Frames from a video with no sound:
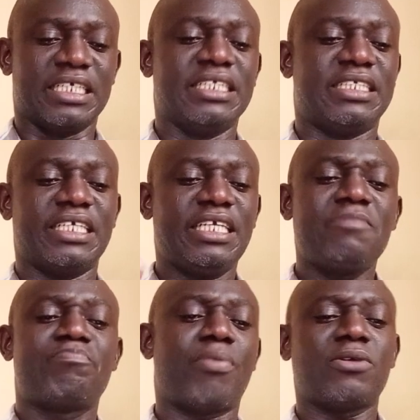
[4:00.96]
in the
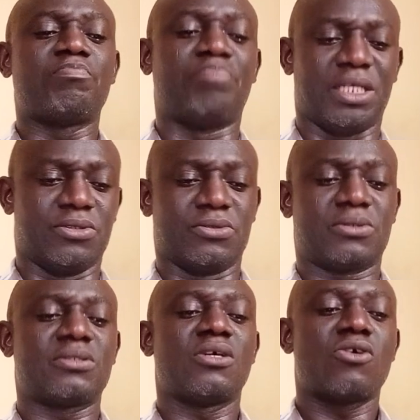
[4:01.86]
import
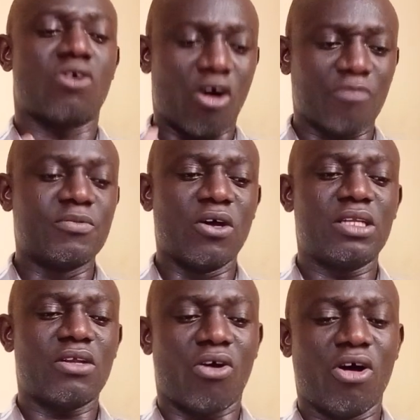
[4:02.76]
bills of
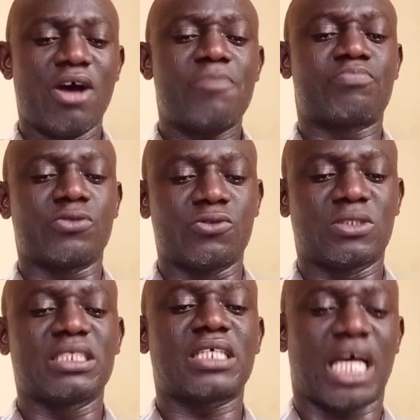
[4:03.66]
non-oil
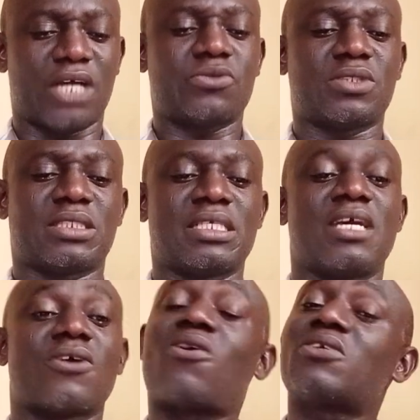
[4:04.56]
producing countries,
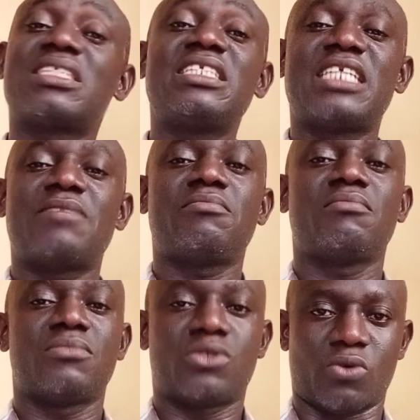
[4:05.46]
causing them
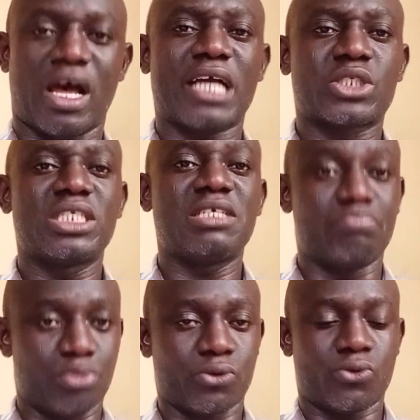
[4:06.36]
to actually
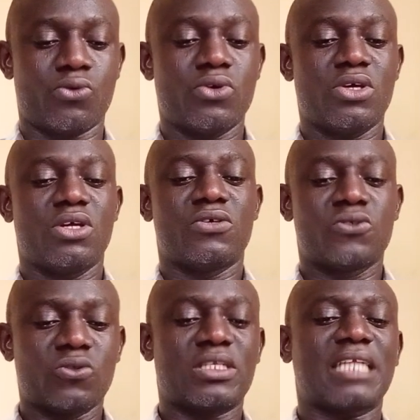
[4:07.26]
borrow.
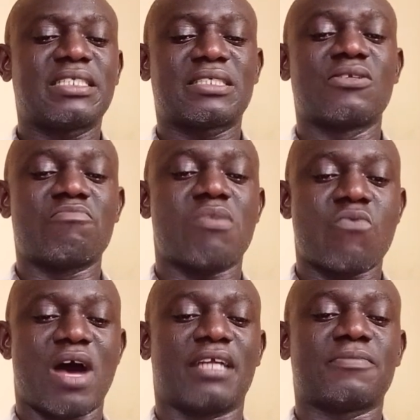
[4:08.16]
So that is number
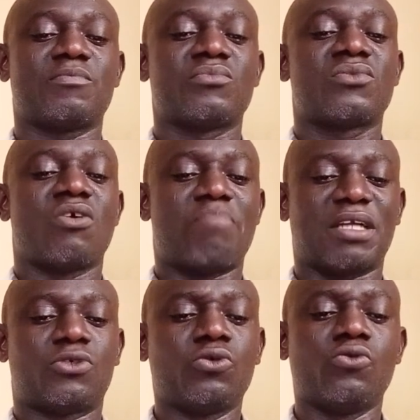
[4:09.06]
one.
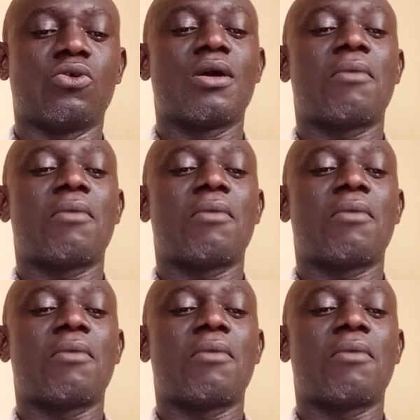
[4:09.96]
Number two,